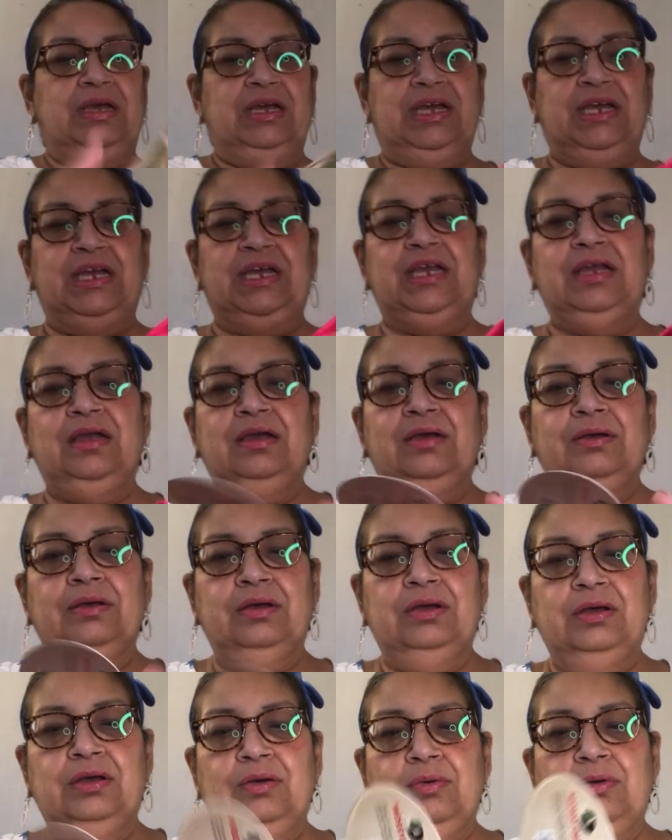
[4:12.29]
a
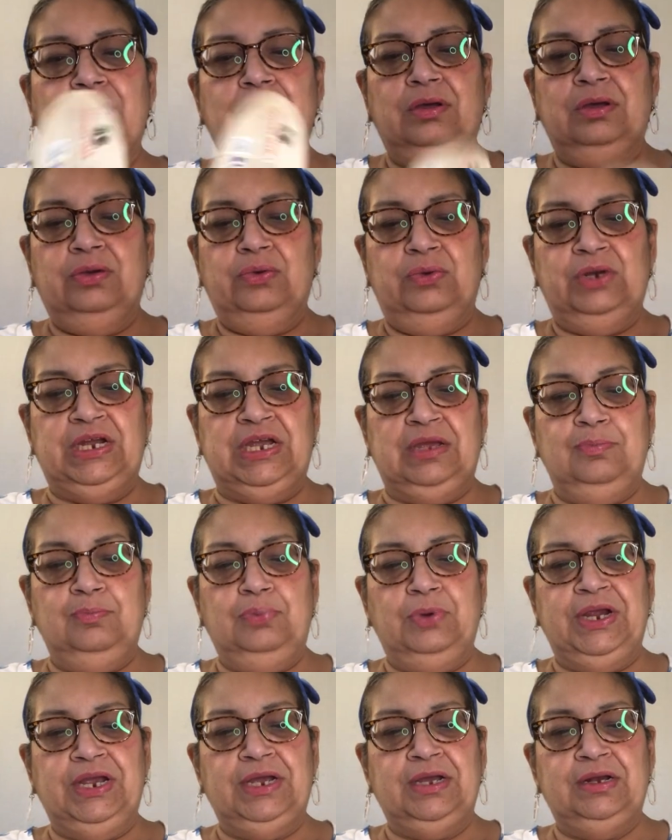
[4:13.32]
name
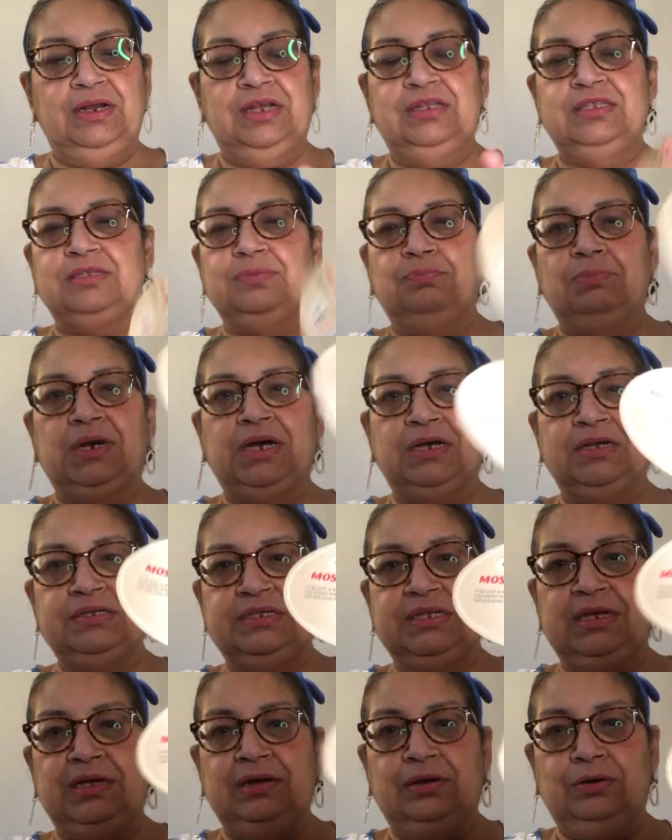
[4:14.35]
brand, it's
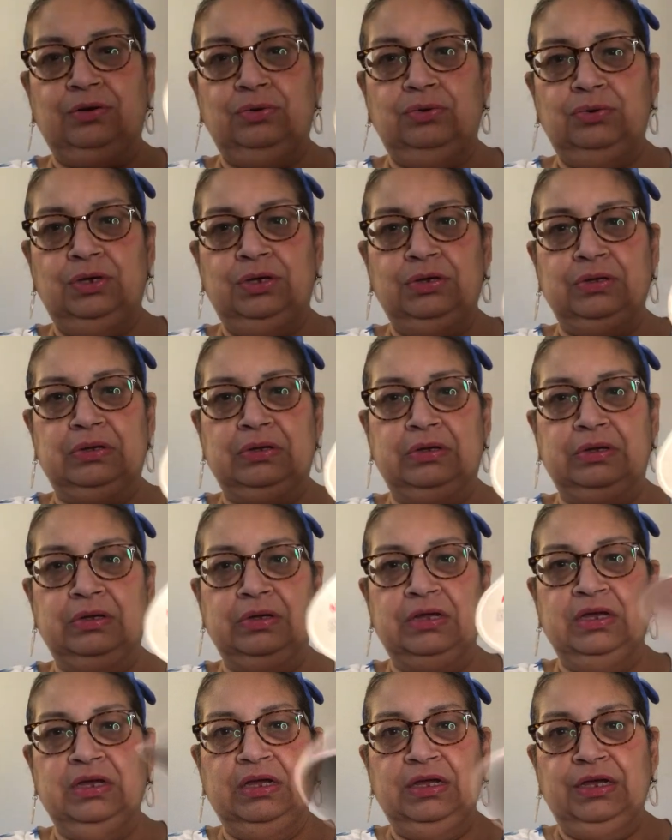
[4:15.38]
Mossy Oak,
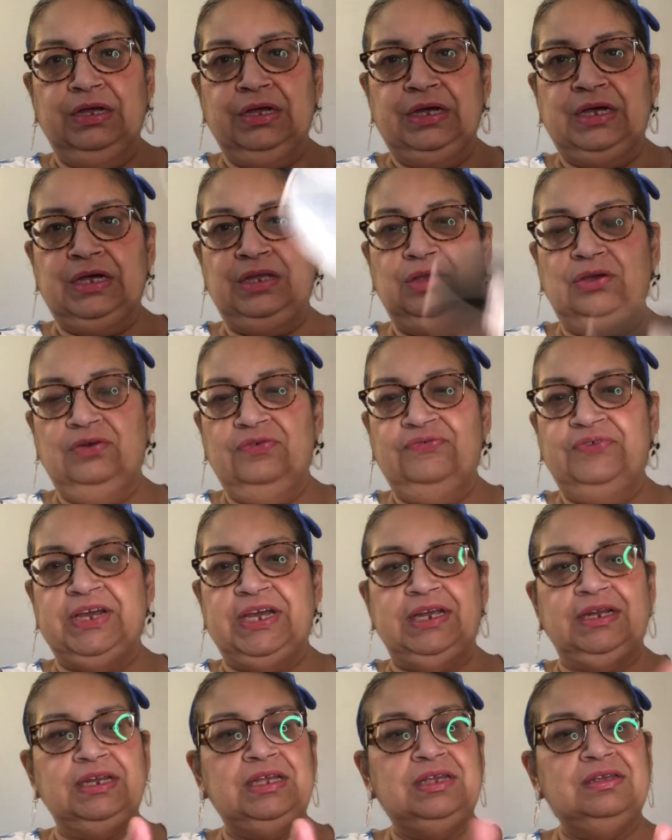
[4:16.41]
and you'll
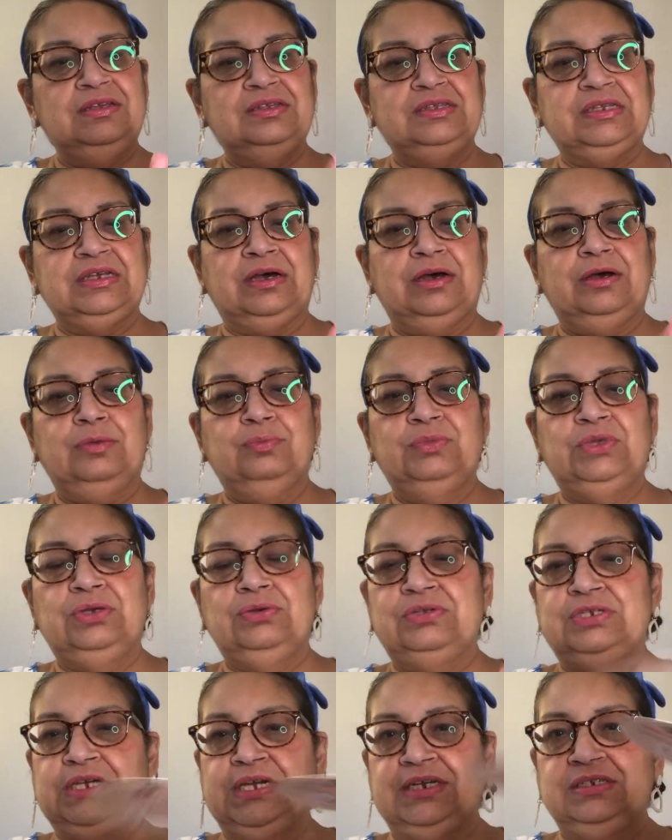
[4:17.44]
find these
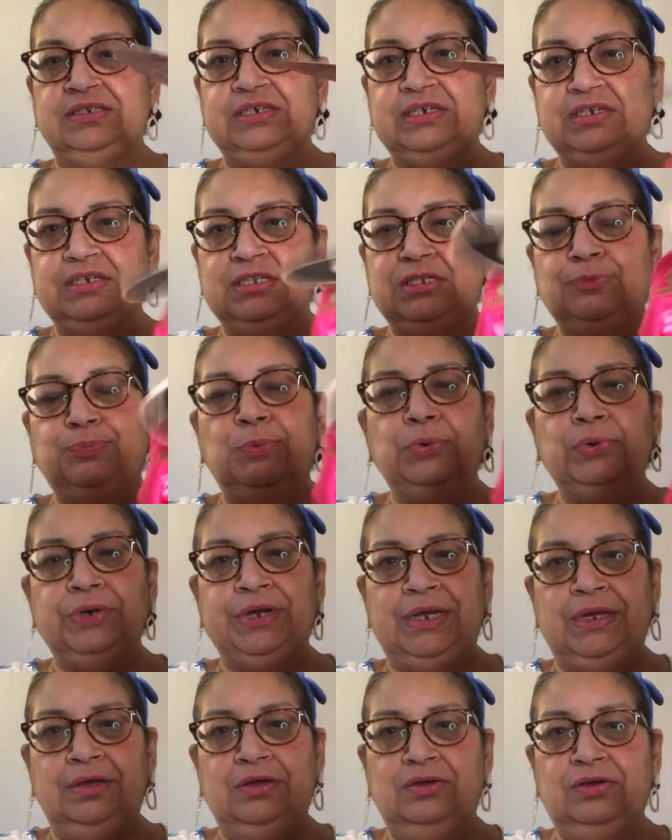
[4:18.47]
usually at Dick's
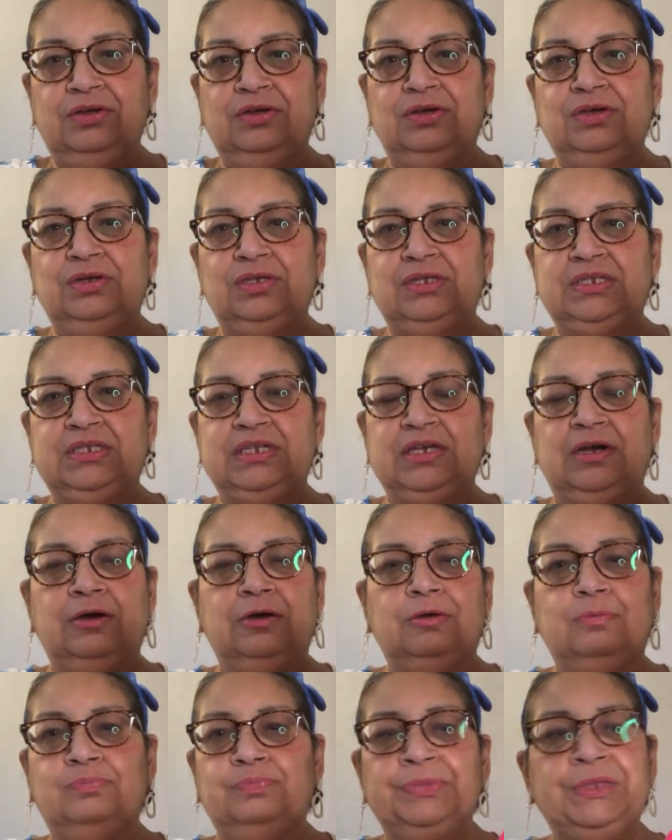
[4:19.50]
Sporting Goods,
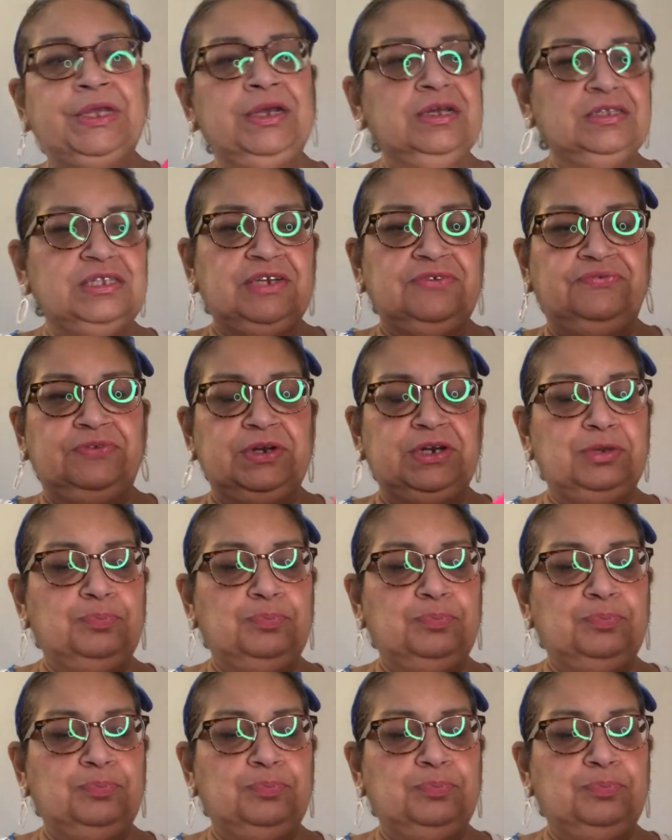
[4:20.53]
different